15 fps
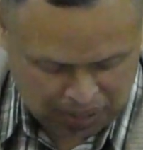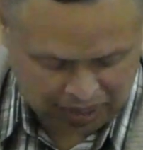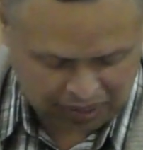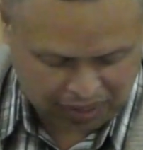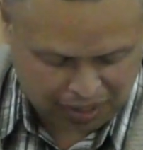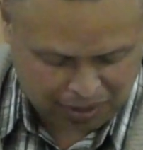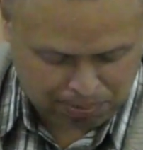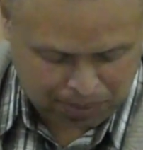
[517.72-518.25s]

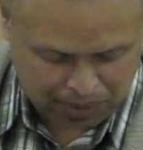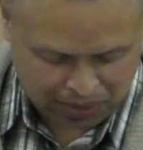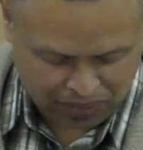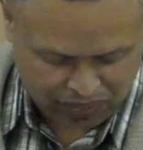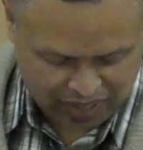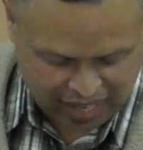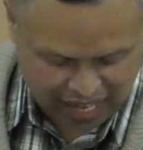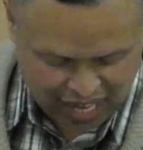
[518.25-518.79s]
beat
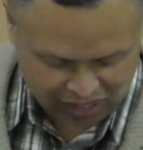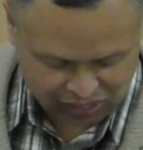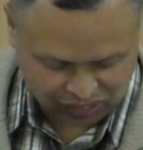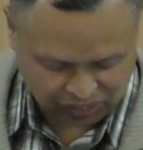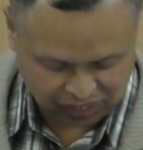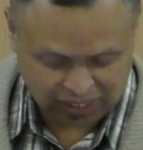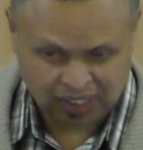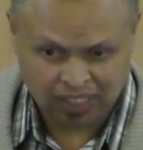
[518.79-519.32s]
upon the
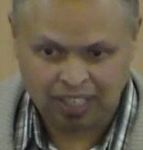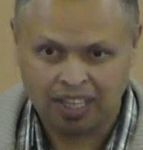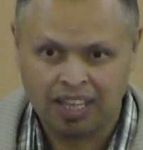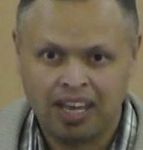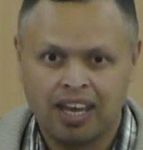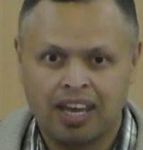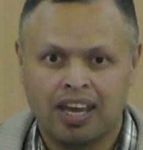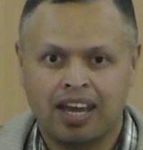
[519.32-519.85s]
house,
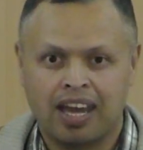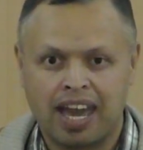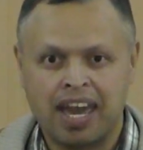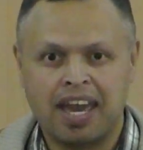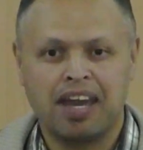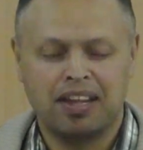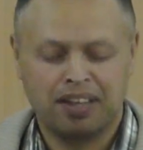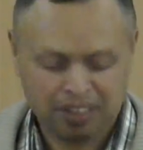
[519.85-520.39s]

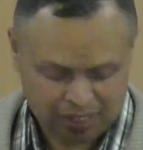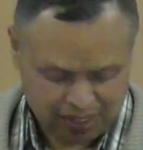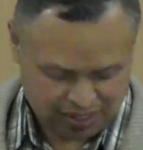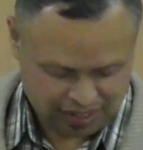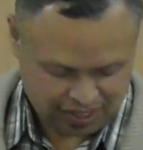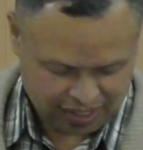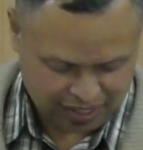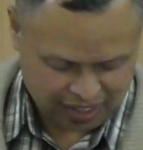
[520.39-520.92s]
and
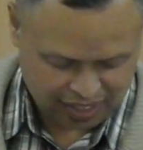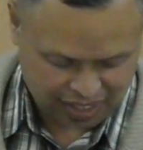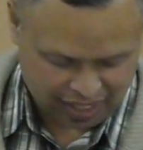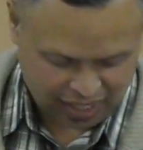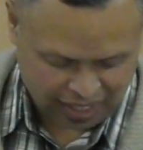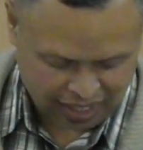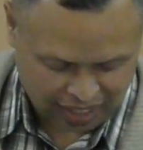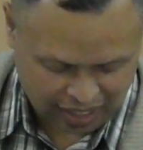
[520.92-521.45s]

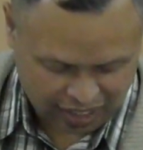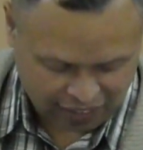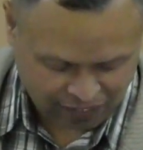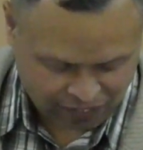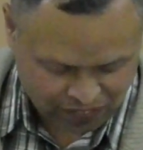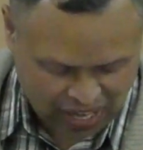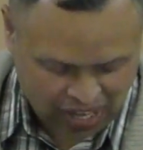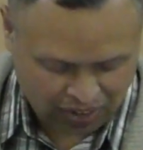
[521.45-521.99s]

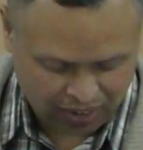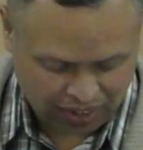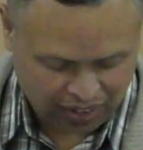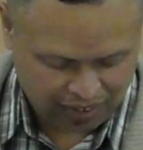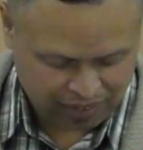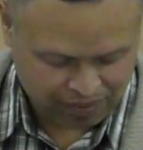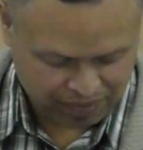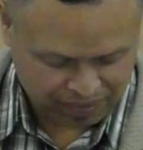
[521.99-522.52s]
it fell.
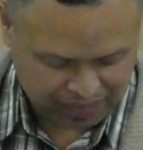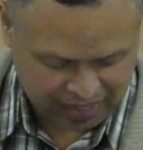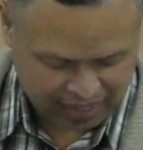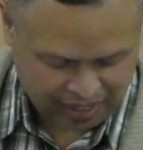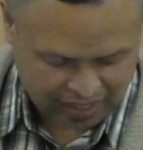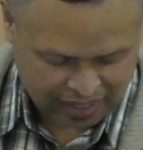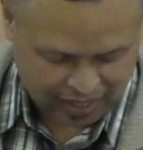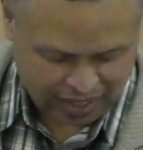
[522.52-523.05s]

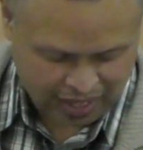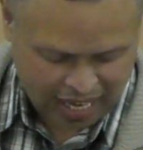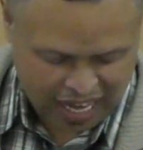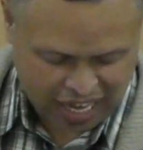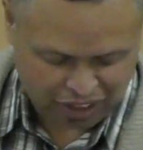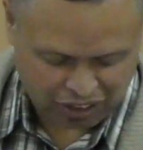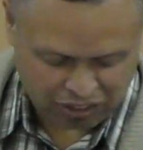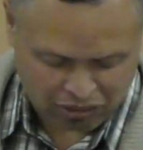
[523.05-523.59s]

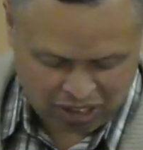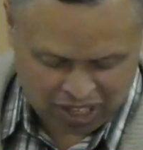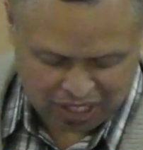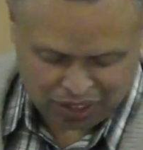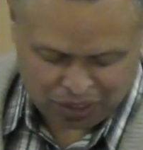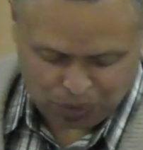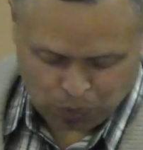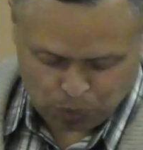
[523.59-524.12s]
And great
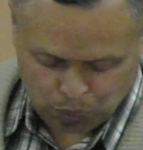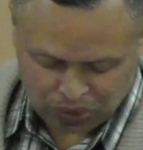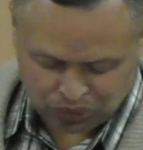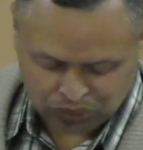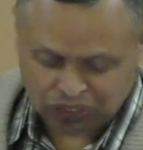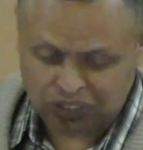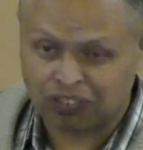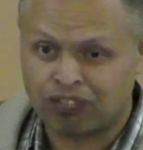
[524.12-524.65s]

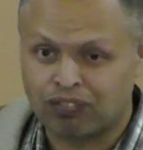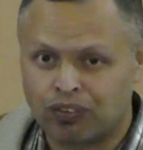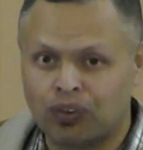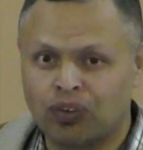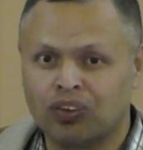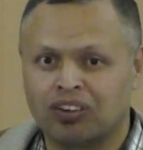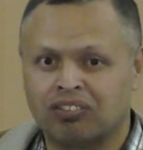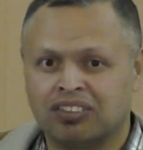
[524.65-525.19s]
was the
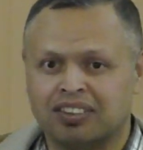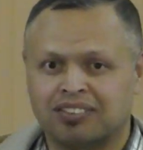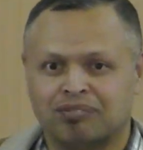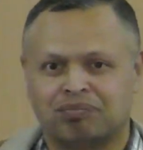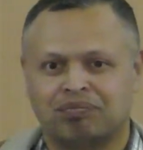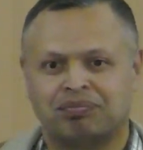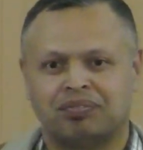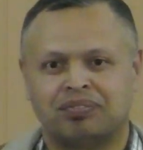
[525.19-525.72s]
fall of it.
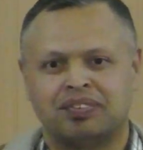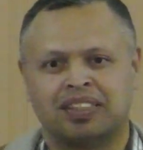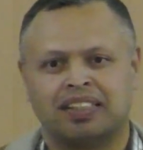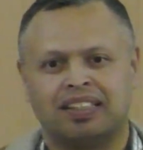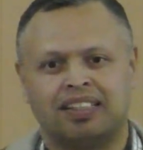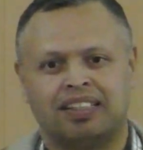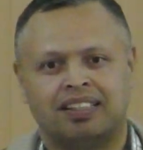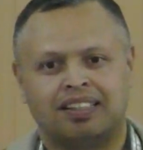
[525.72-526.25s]

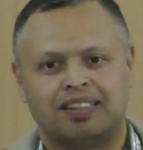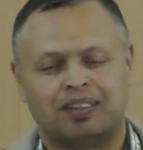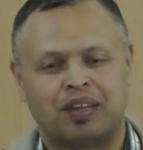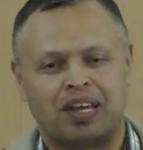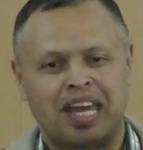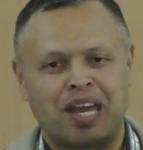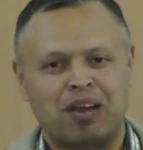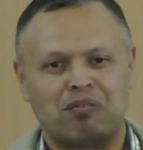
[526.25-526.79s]
So
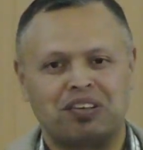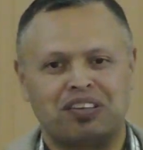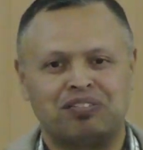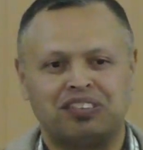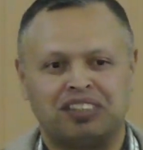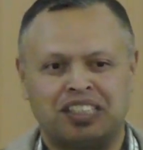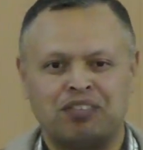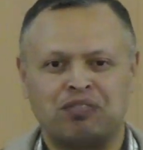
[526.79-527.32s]
here we
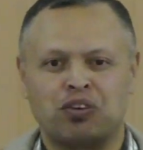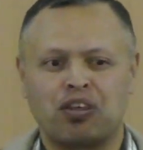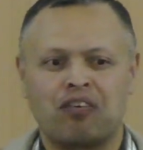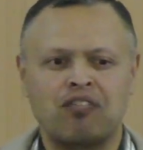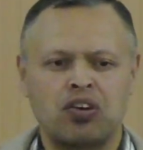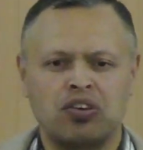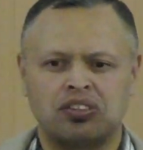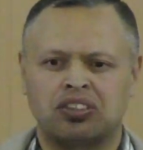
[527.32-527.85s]
see for the
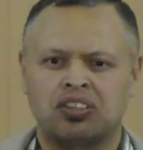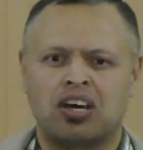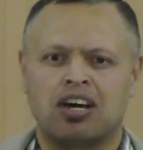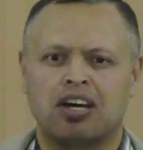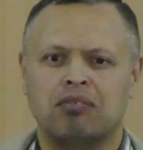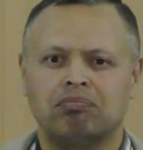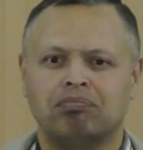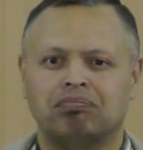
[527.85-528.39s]
first
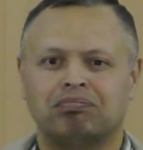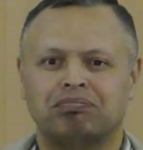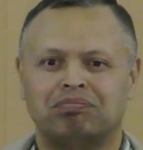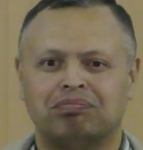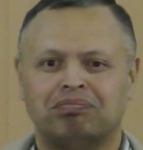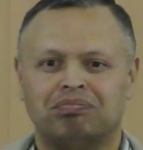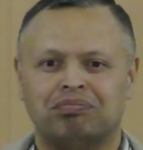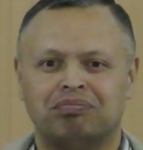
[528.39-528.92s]
time
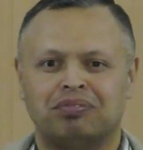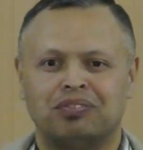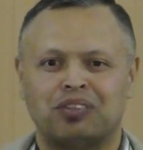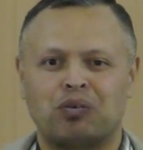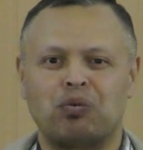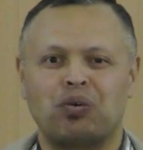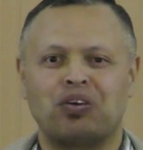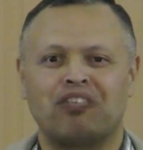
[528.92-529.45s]
the
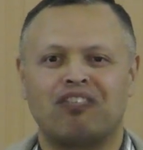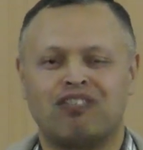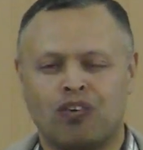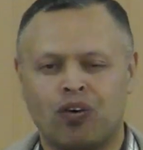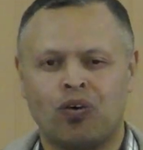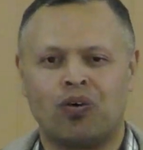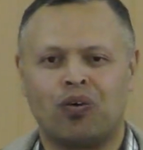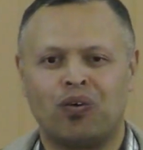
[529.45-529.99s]
word
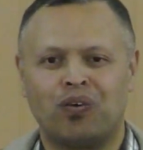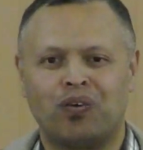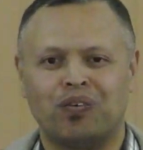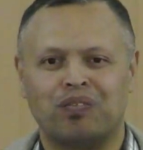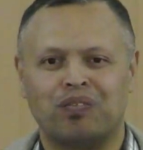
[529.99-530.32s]
fall.